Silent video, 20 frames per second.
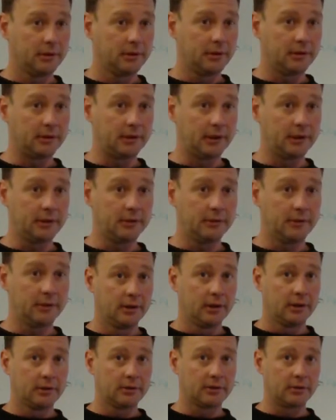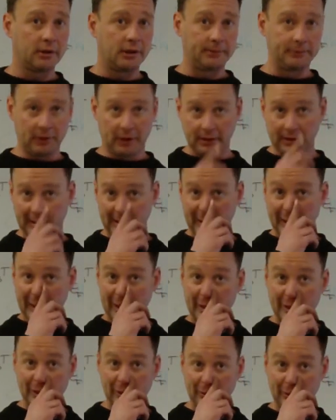All right? So I'm not going to
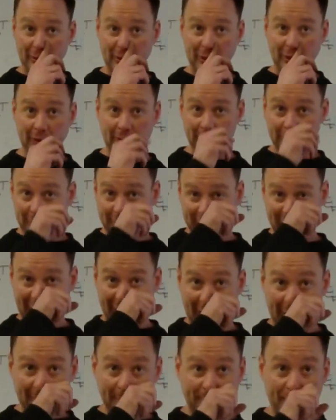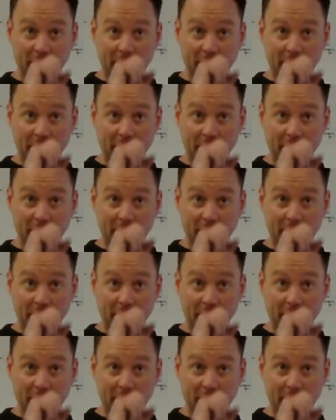ask you to turn those in.